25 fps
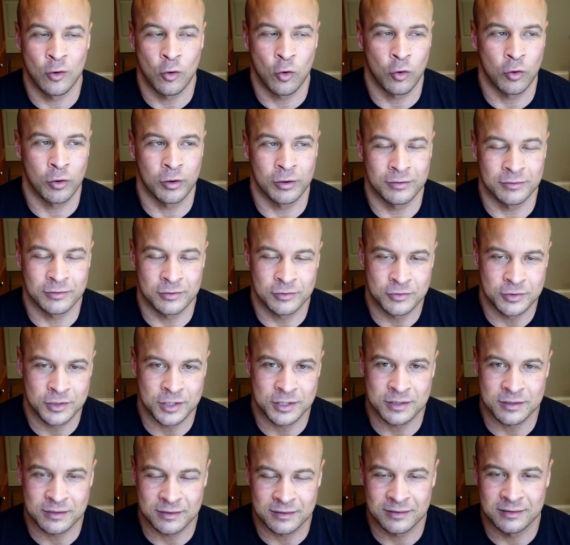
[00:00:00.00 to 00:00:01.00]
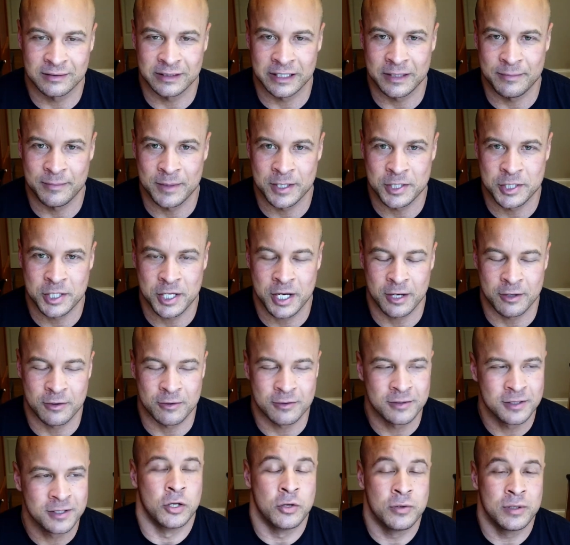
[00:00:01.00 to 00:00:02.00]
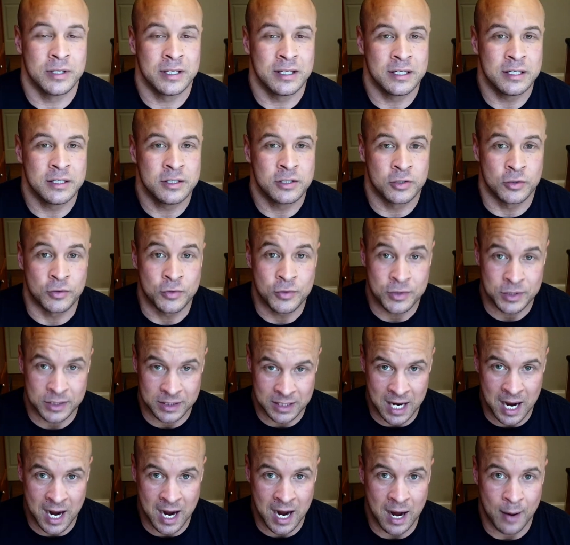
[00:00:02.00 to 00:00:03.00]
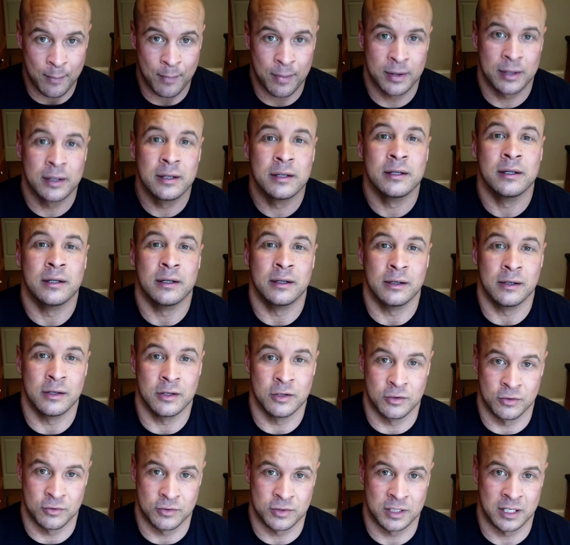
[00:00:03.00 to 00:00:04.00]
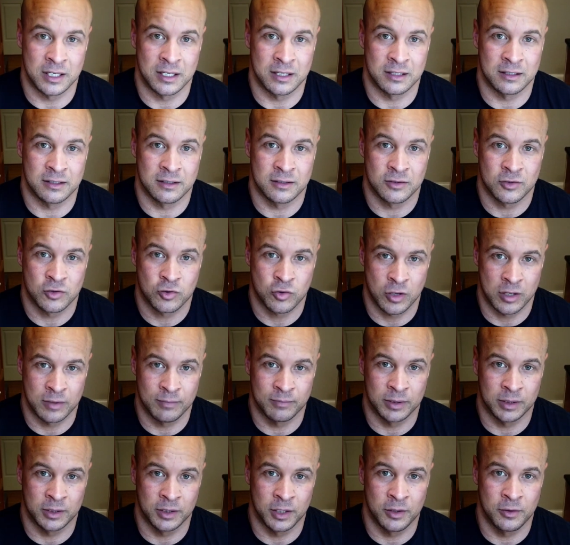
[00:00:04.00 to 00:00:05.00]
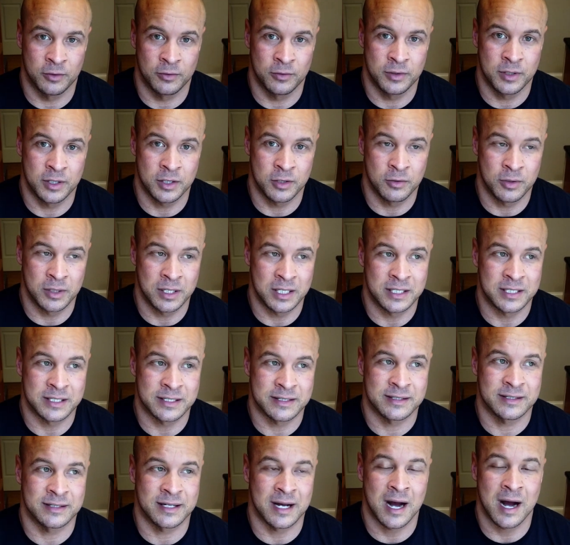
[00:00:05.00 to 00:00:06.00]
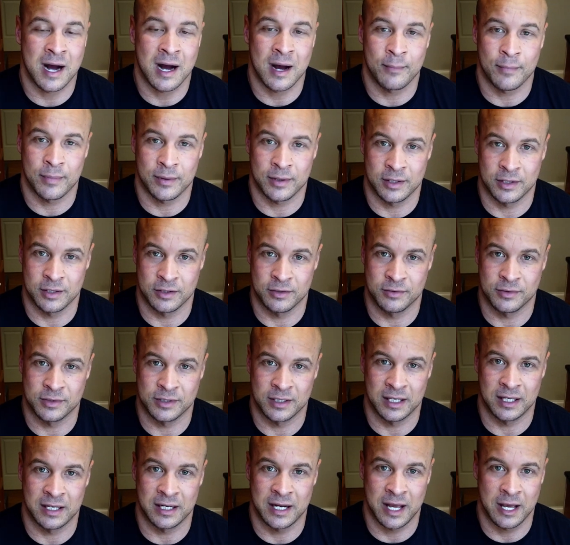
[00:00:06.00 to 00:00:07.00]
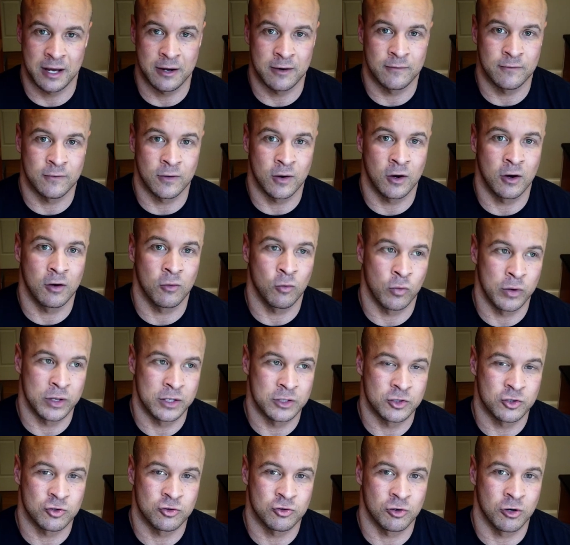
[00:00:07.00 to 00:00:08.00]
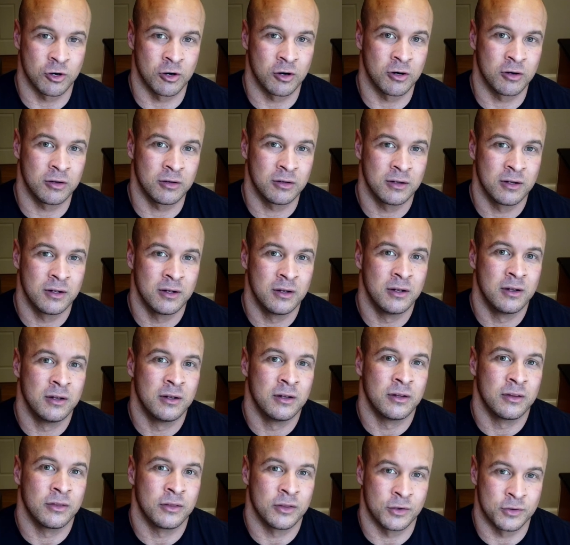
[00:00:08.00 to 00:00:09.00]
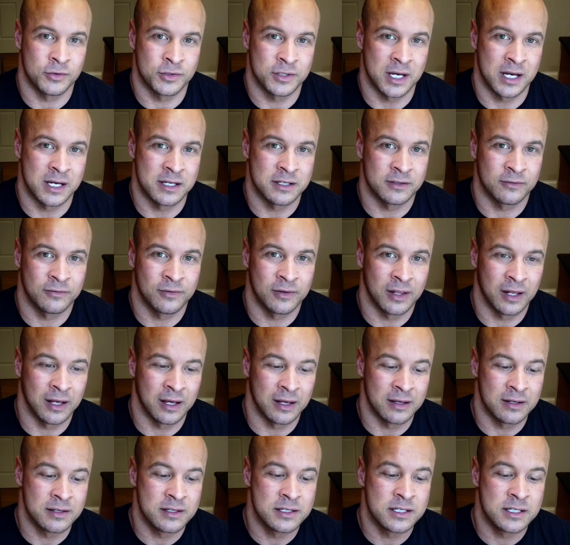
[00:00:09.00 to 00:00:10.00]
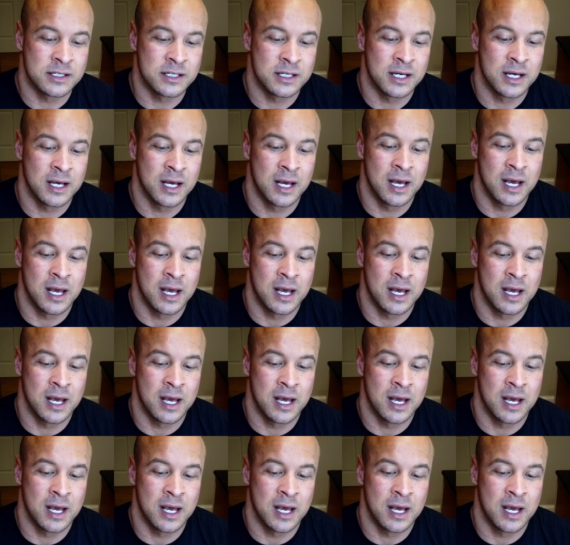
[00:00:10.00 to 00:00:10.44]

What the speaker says: or just like my channel, you need to stop using Trenbolone. You need to stop using Anavar, Winstrol, those kinds of things.